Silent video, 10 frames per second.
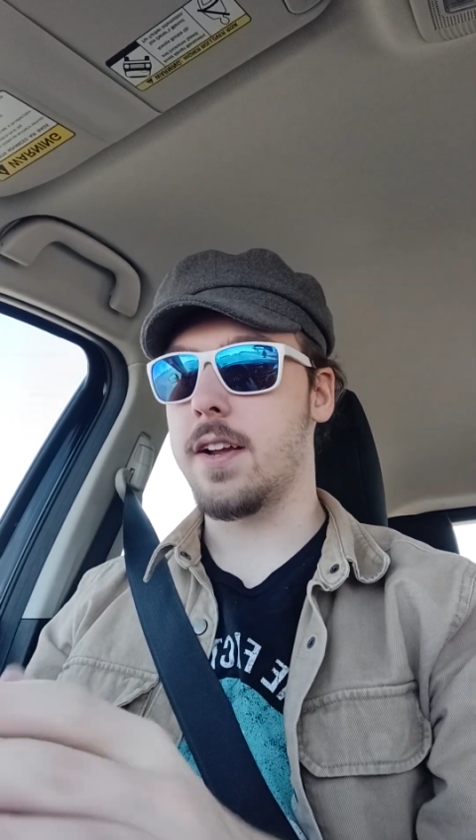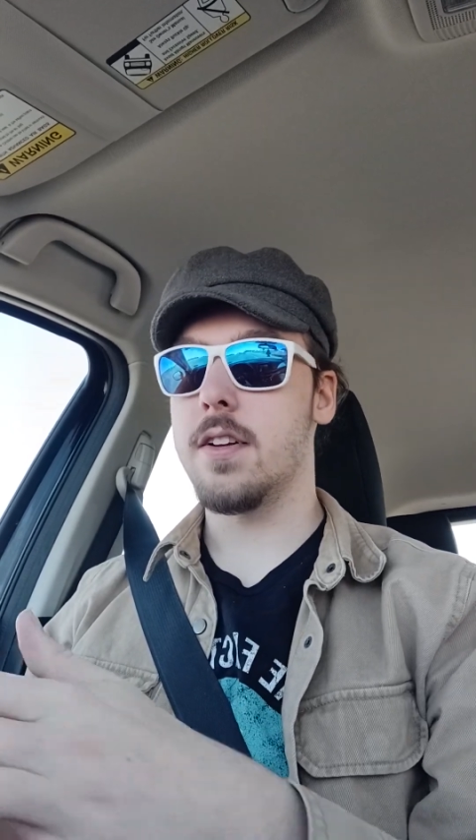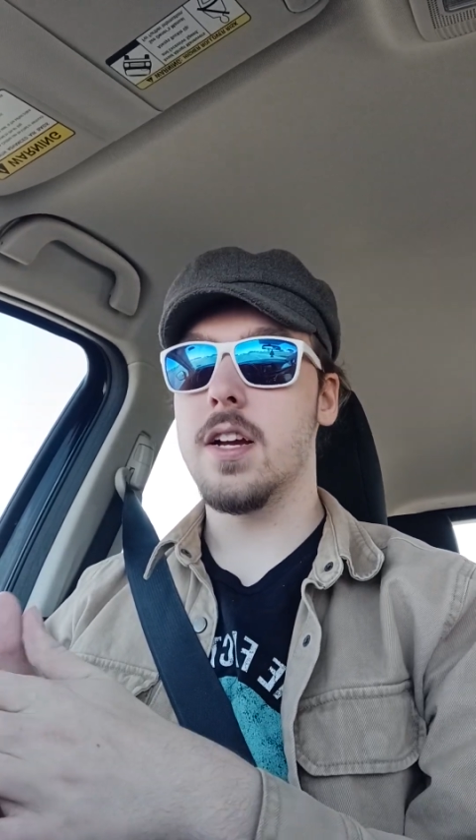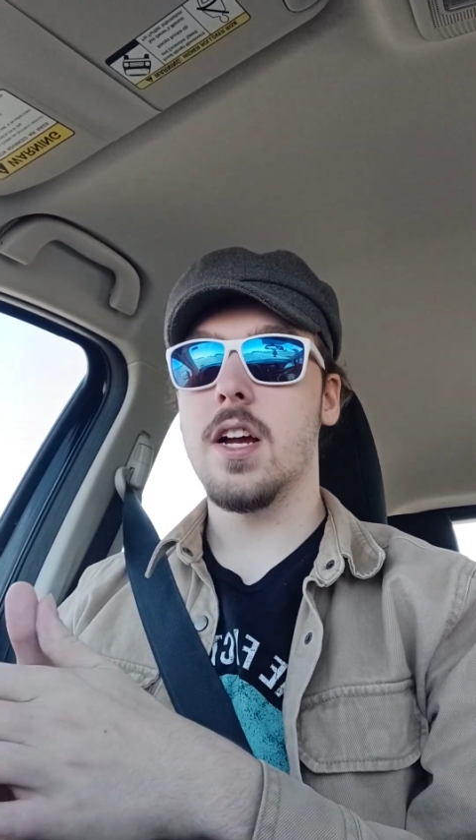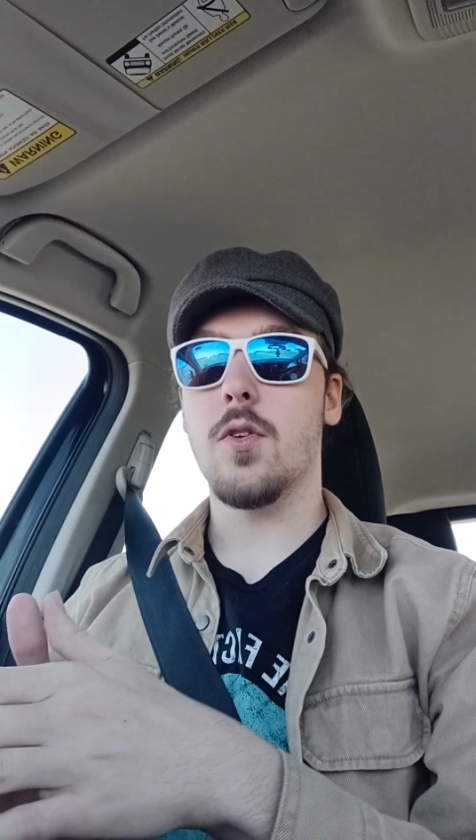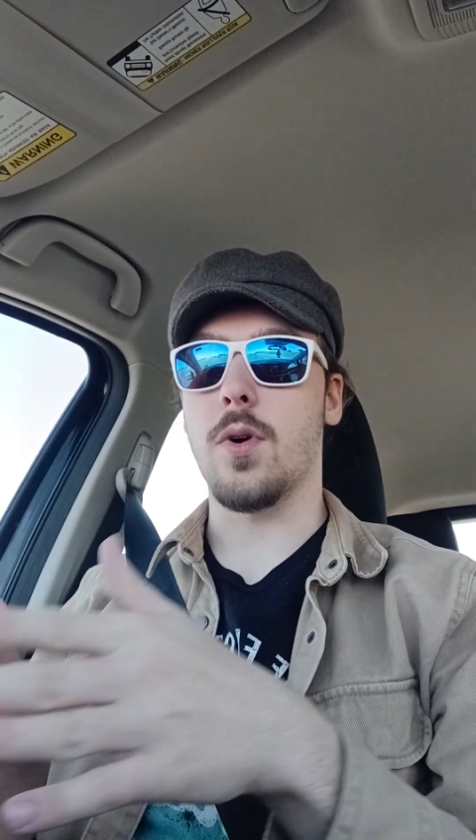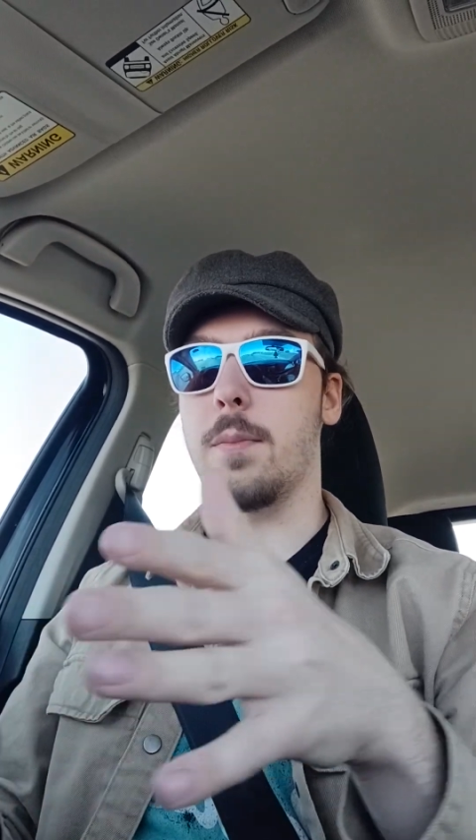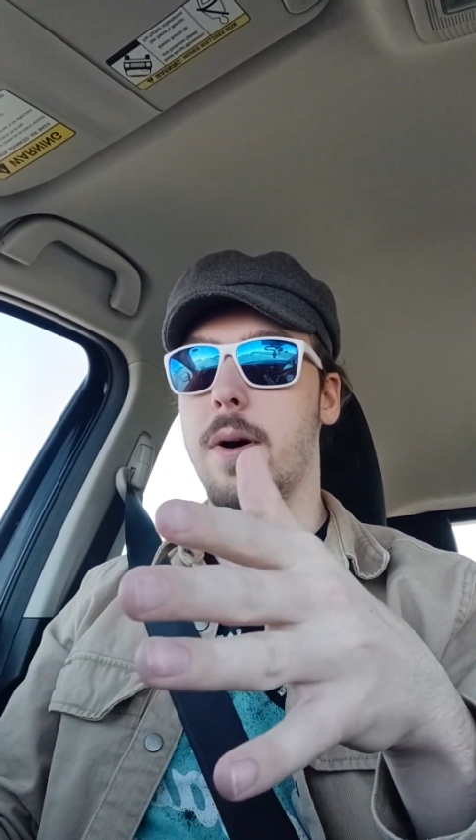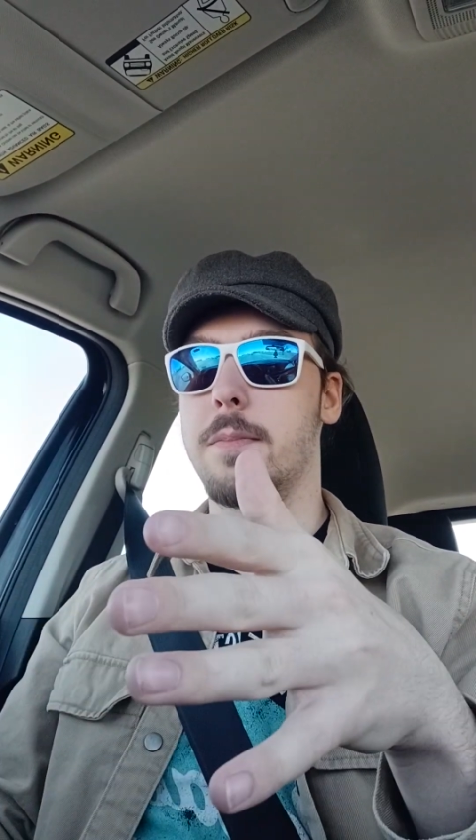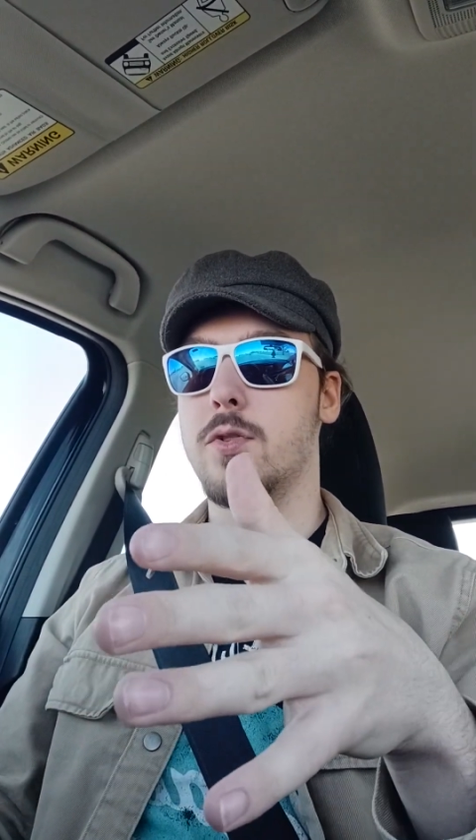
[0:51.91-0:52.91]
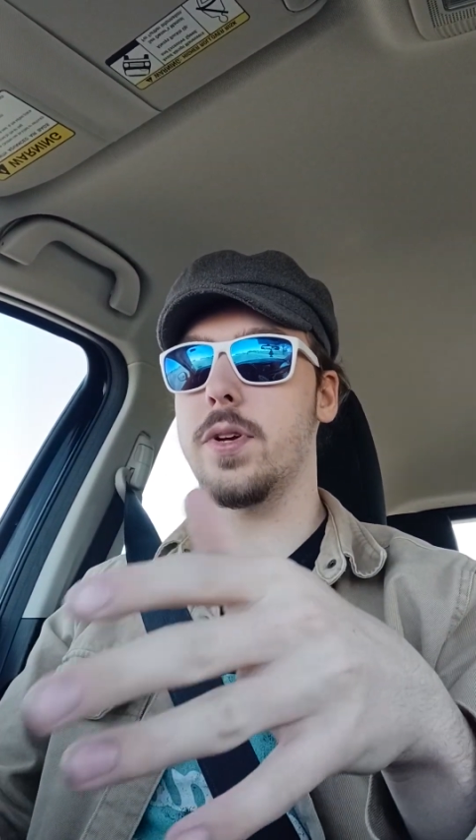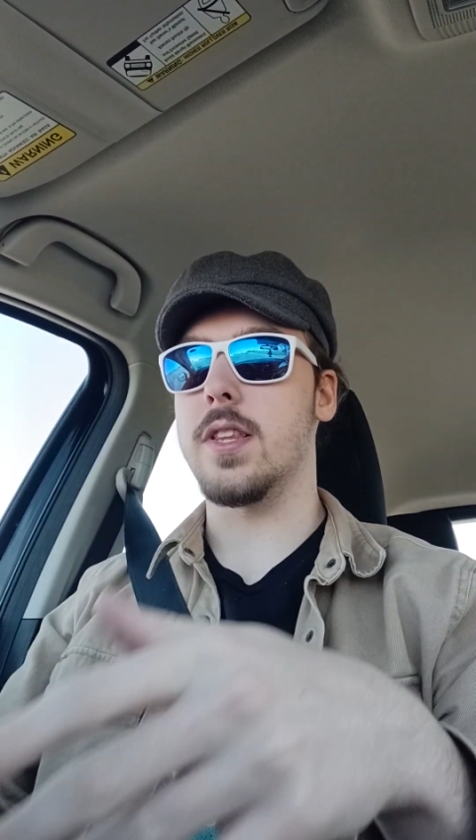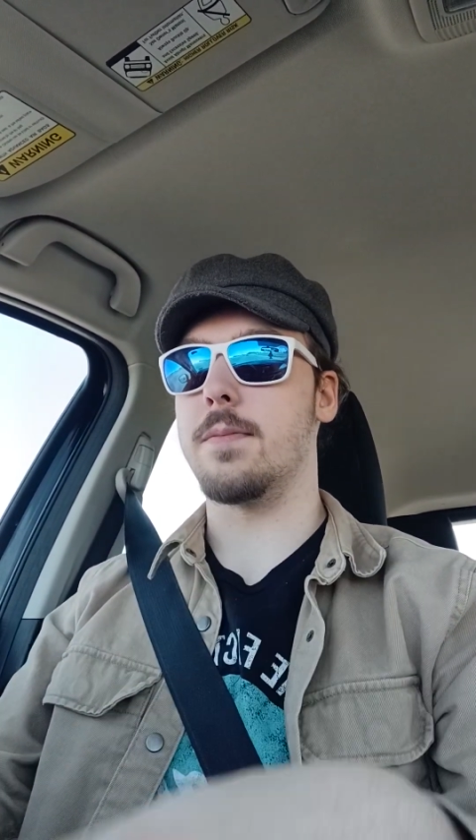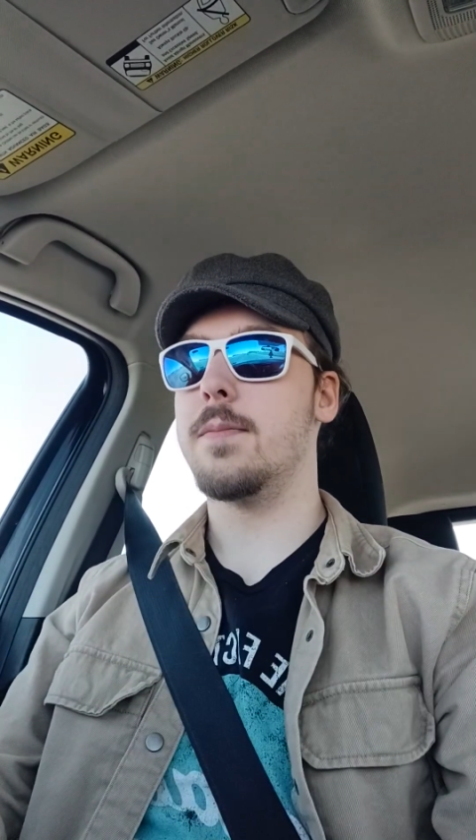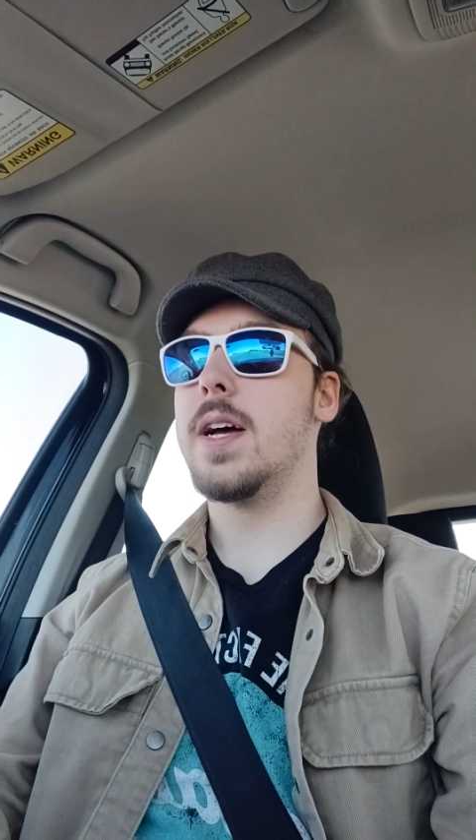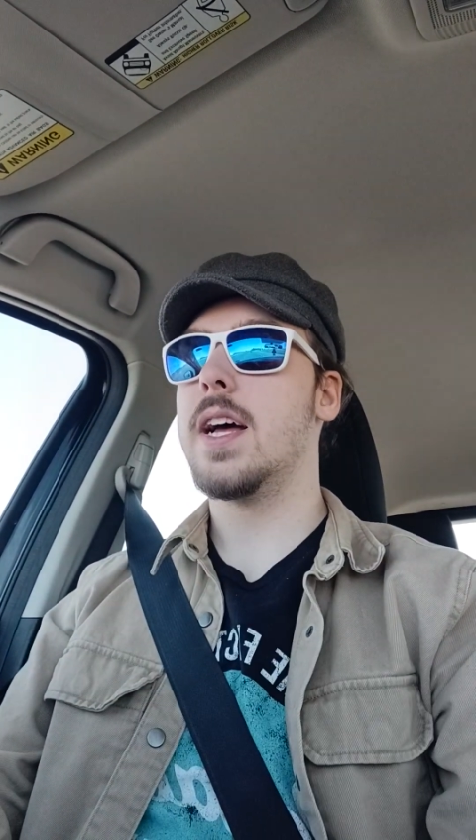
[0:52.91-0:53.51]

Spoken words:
ramp up between them.